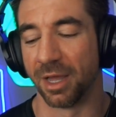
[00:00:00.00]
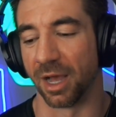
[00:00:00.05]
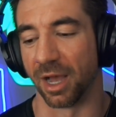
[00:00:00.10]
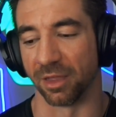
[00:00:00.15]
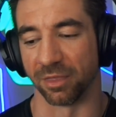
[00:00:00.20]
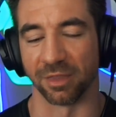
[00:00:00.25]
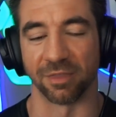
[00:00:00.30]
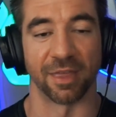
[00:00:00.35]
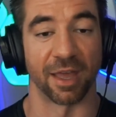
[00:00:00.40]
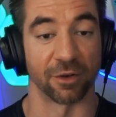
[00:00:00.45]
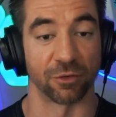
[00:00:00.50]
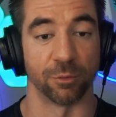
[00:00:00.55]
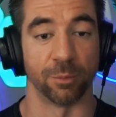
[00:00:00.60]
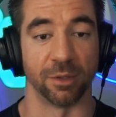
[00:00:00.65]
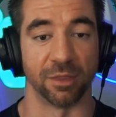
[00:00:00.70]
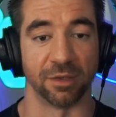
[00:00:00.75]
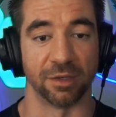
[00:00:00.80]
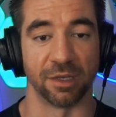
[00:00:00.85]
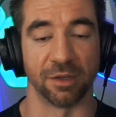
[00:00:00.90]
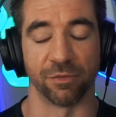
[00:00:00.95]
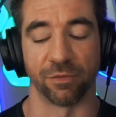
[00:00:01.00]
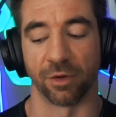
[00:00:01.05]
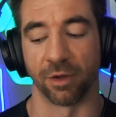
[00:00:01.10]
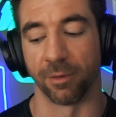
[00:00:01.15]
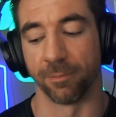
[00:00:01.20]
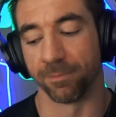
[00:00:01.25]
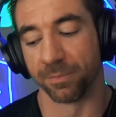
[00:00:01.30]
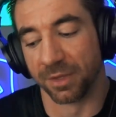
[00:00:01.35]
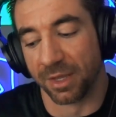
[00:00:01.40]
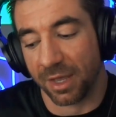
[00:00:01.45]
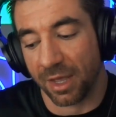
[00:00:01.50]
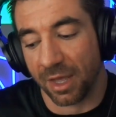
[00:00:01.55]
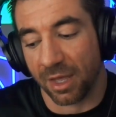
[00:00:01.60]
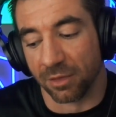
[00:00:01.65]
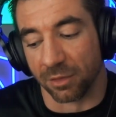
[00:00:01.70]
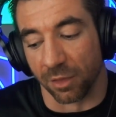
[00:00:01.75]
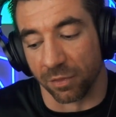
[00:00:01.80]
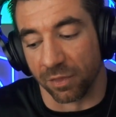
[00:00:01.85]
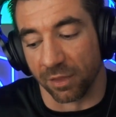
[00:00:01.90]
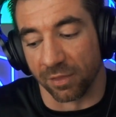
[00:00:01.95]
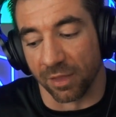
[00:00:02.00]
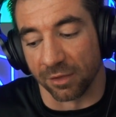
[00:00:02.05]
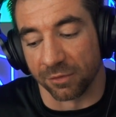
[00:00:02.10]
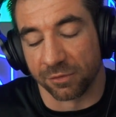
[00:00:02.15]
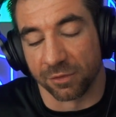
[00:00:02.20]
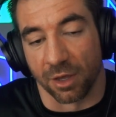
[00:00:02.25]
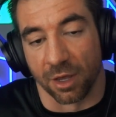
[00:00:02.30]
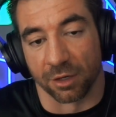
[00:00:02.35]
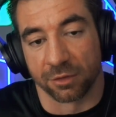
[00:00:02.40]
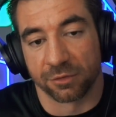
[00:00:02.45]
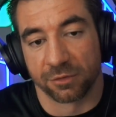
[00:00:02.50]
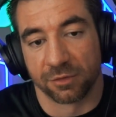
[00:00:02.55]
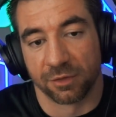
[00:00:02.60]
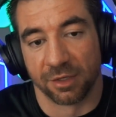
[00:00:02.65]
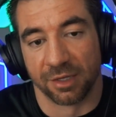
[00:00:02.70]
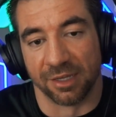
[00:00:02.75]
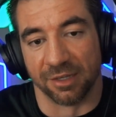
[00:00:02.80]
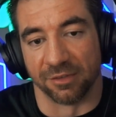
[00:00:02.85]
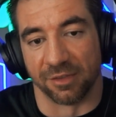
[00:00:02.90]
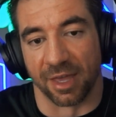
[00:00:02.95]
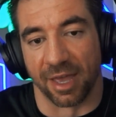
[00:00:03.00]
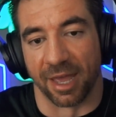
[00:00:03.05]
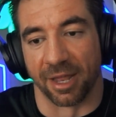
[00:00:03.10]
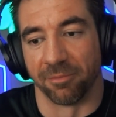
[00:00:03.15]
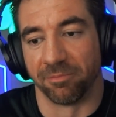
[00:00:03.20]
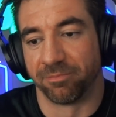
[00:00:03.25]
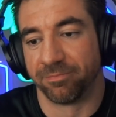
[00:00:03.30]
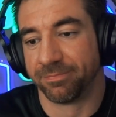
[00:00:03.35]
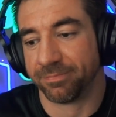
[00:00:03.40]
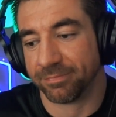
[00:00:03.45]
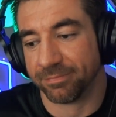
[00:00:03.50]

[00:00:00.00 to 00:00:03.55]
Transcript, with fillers: I think that should be the default. The thing that sucks is that